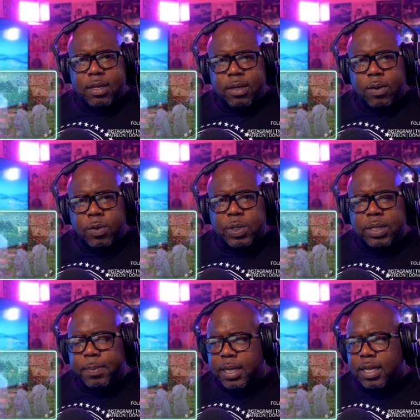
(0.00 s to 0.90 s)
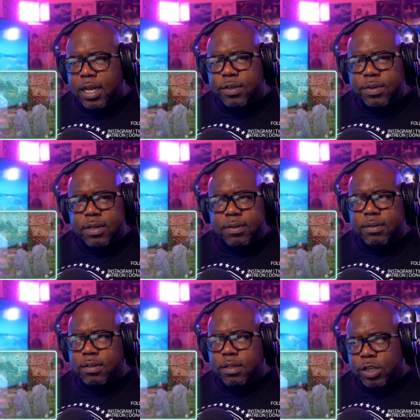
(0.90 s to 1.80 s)
Also double entendre,
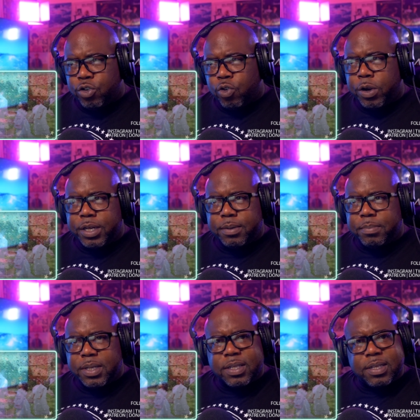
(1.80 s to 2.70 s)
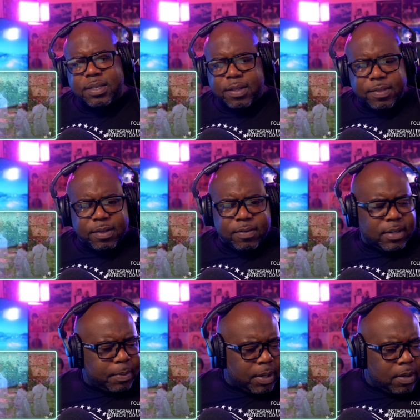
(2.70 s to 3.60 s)
Detroit Pistons, I think, is
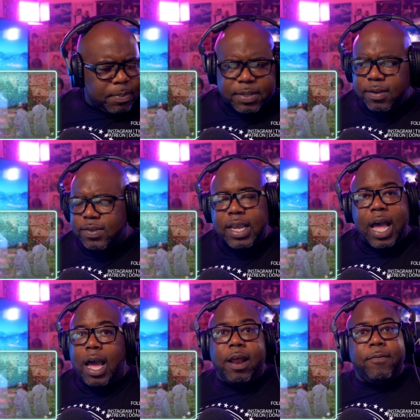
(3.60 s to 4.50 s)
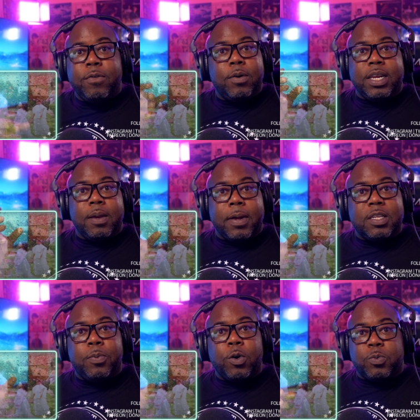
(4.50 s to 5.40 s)
what they call themselves. I have no idea about
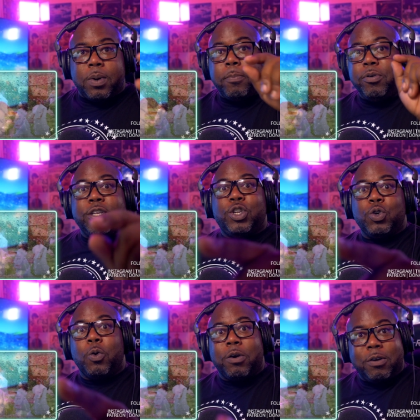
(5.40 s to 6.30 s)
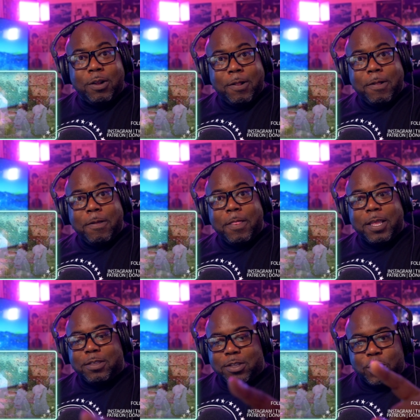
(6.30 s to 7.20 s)
sports, but I'm pretty sure
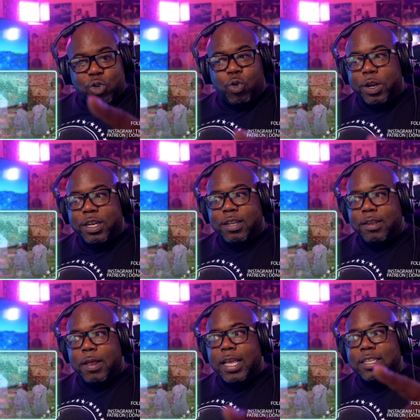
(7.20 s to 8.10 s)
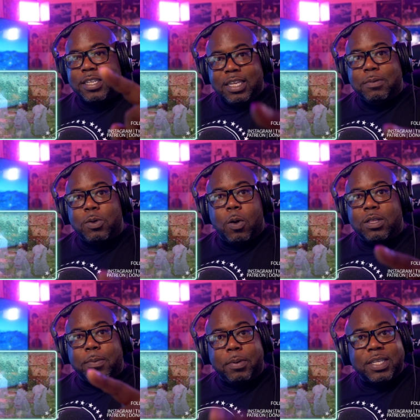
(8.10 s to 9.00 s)
Detroit has a team called
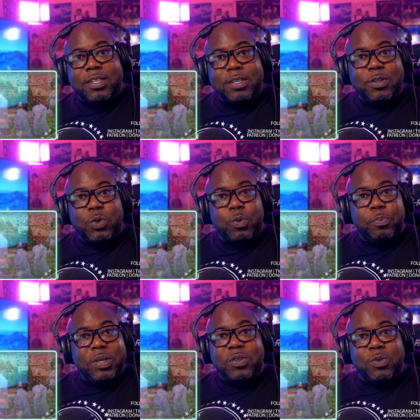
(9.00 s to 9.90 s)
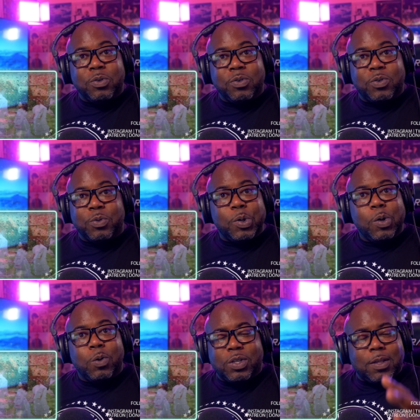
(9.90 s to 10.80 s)
the Pistons or Pistols or
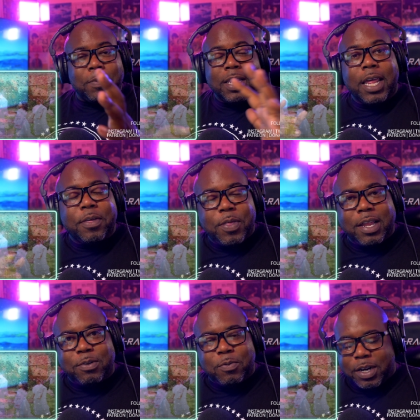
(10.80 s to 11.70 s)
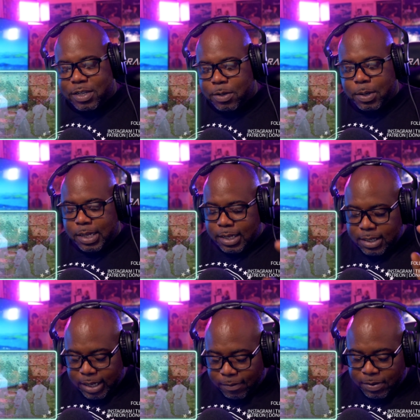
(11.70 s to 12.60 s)
or something like that, right? So
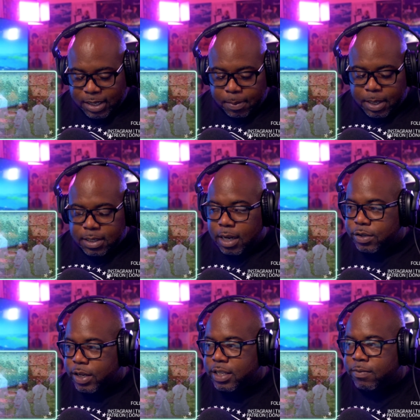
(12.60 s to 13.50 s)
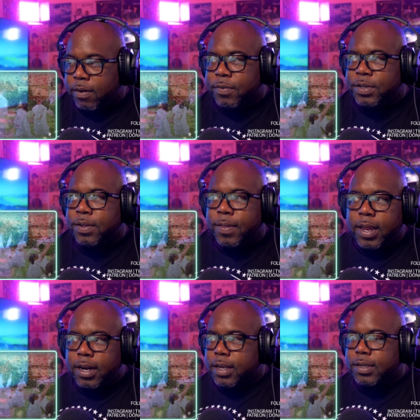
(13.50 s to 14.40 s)
definitely double entendre. That's the reference to
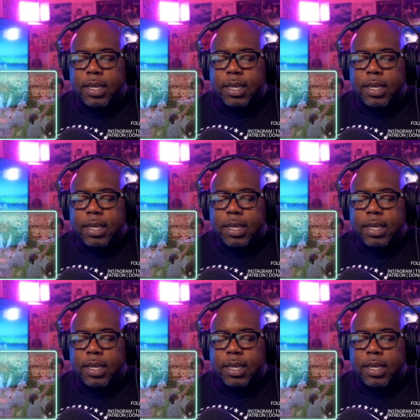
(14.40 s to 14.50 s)
that, guys.